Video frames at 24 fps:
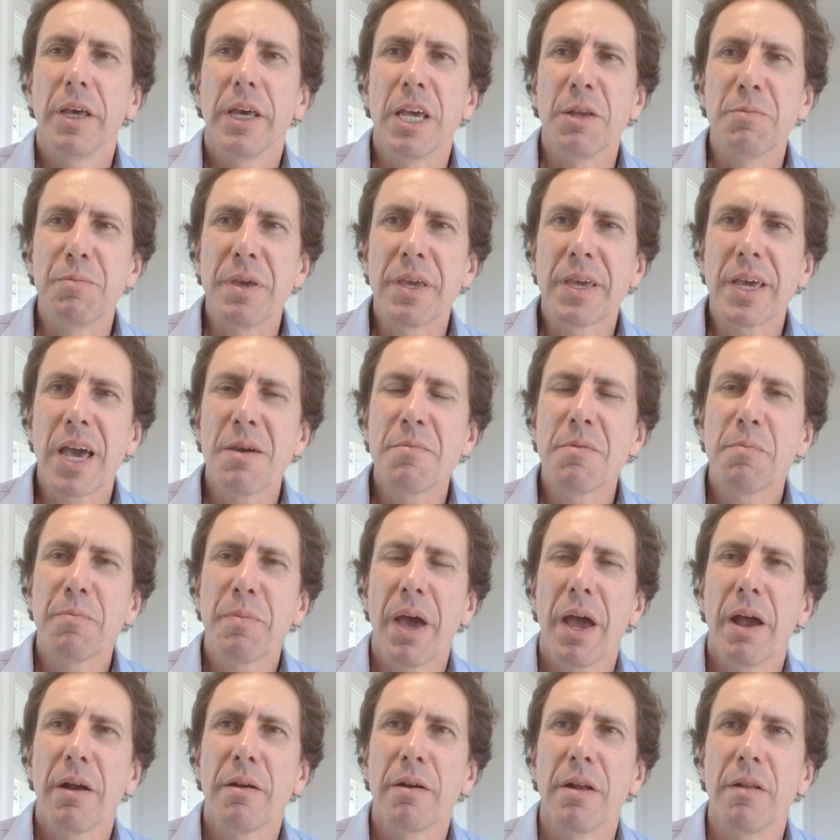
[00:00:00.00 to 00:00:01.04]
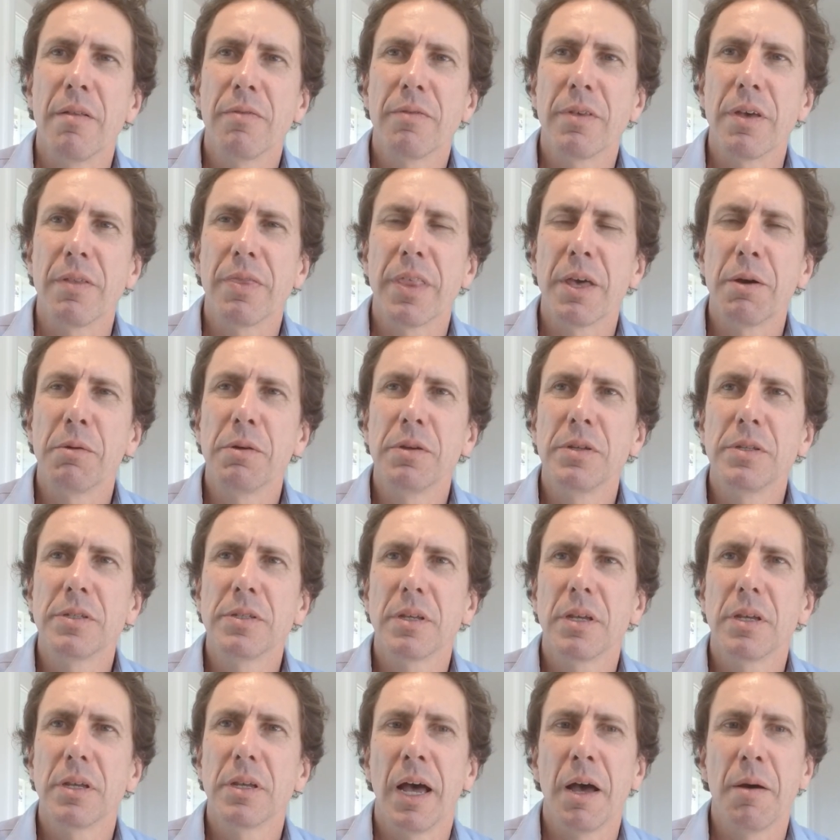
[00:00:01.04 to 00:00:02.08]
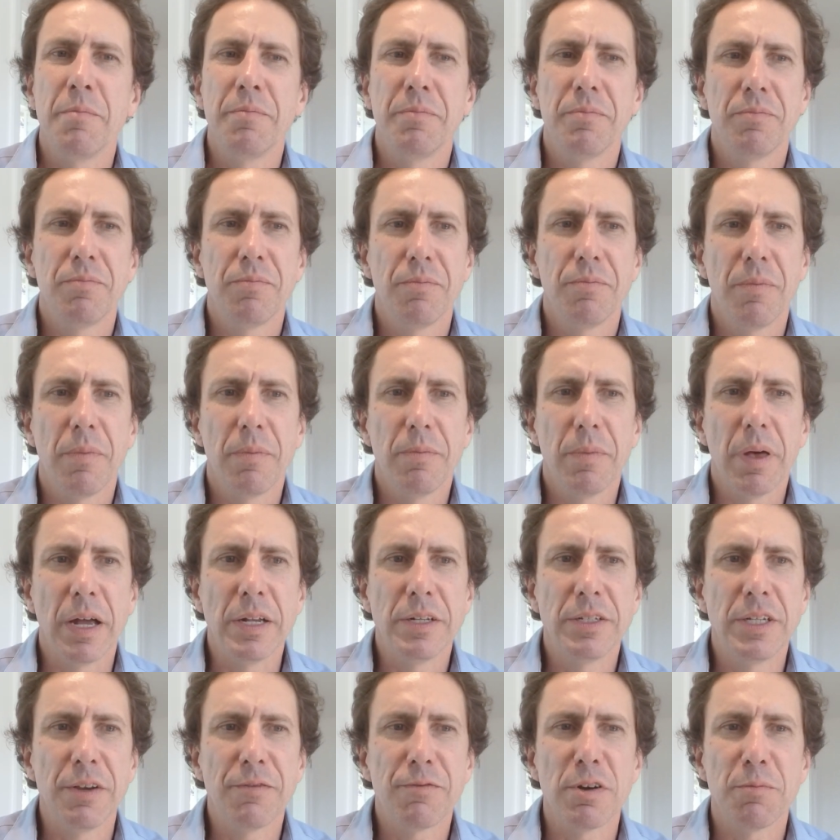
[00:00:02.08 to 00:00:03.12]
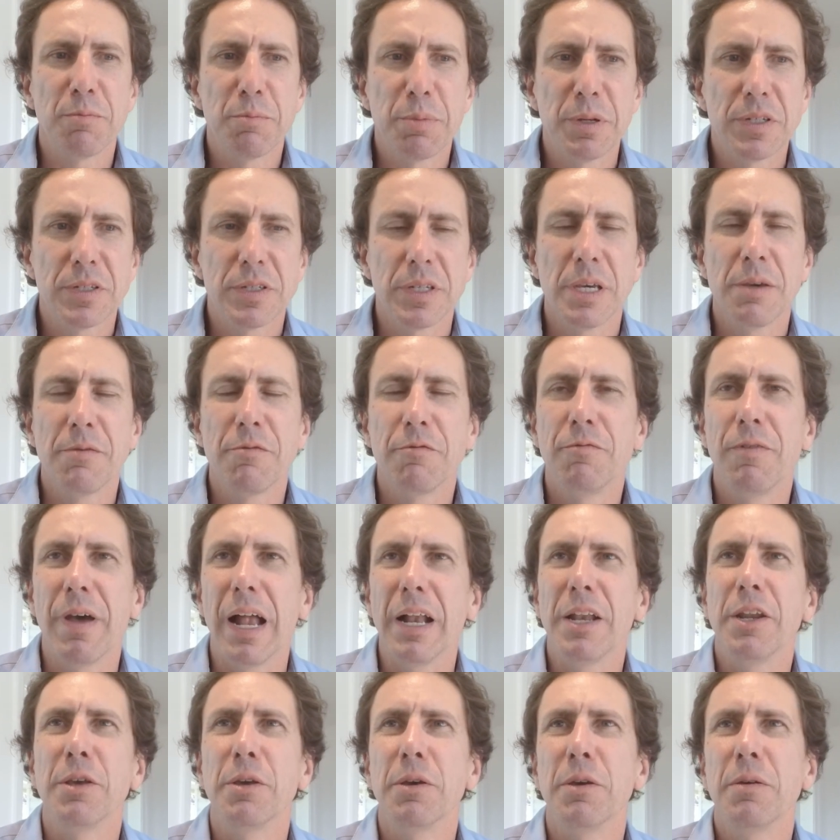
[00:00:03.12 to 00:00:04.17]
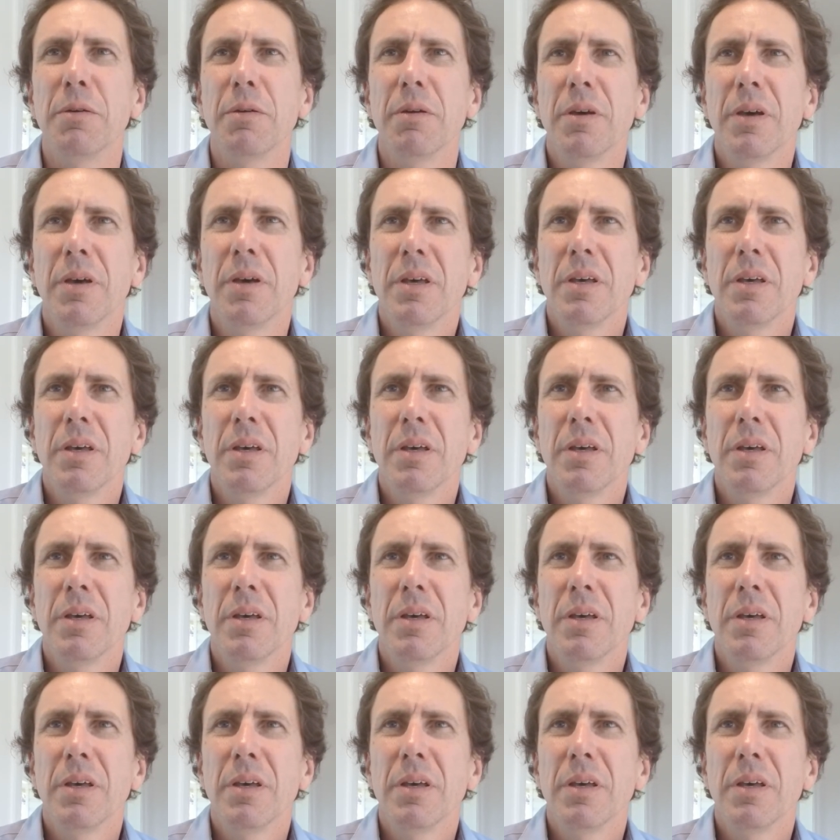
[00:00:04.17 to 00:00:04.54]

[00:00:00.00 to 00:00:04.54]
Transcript: it became apparent that there was a different perceived value